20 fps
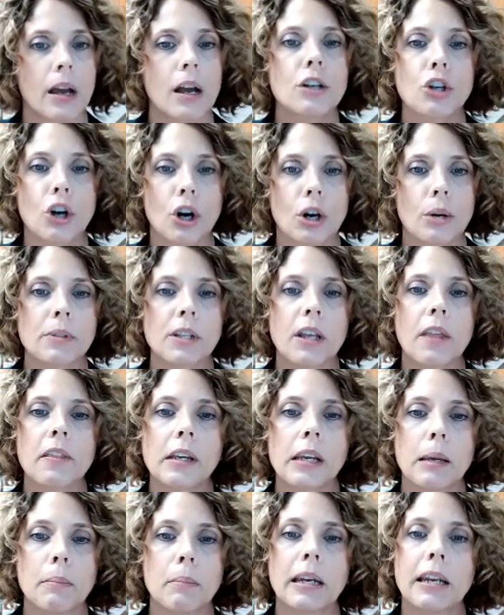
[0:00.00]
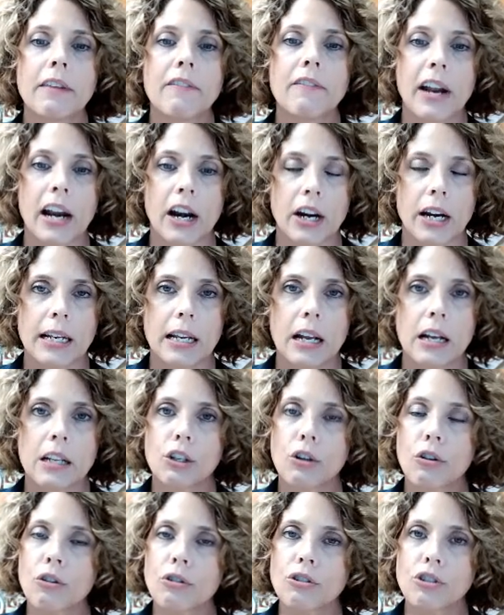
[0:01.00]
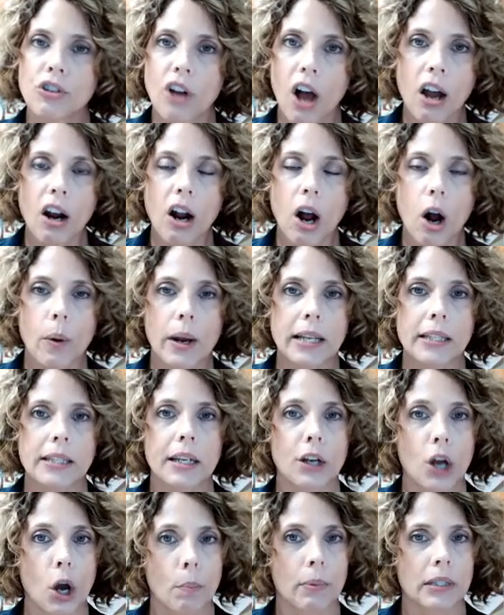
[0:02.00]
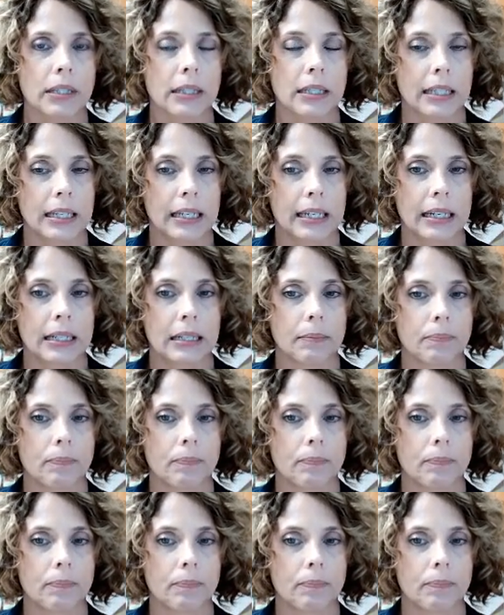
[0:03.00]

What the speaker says: Terms on the committee vary, so there's not always an open seat.